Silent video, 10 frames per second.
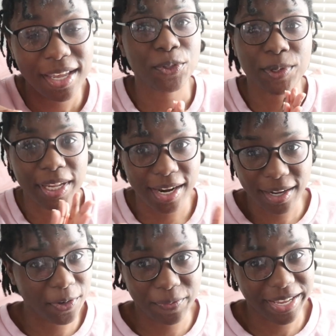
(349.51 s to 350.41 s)
You cannot
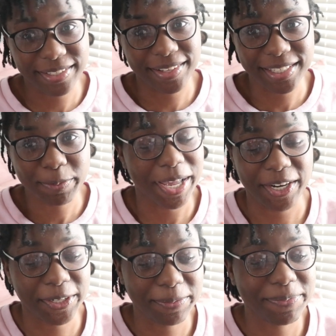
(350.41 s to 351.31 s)
go fast on this
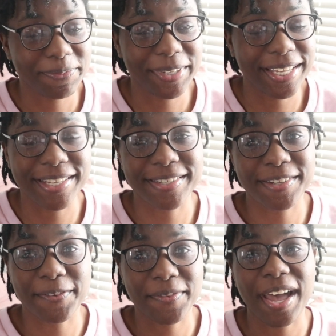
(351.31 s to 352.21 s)
pattern because
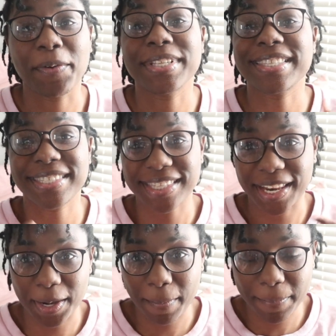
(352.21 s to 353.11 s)
of how it's
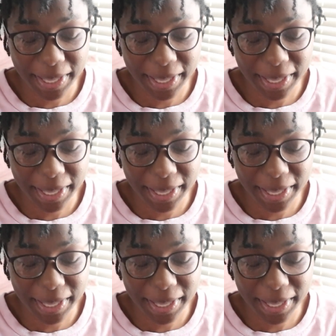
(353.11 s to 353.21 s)
set up.